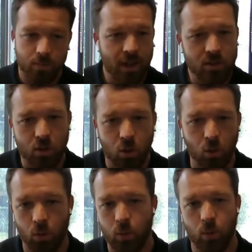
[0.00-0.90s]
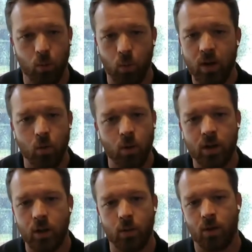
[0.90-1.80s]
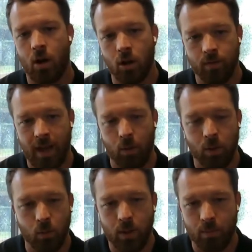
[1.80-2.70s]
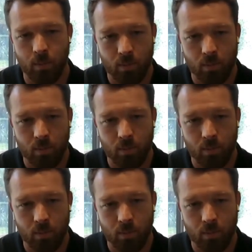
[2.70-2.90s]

That's cool. We're, we're good with all of that. We, we